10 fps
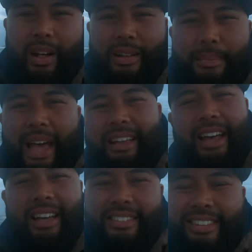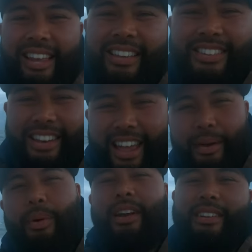Welcome back guys.
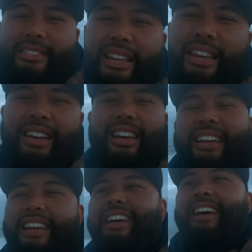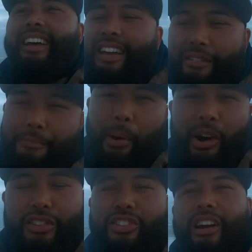Today we're gonna see if
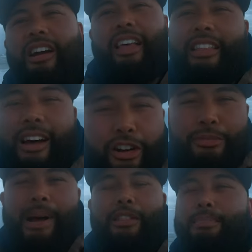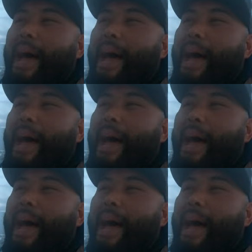perch are like largemouth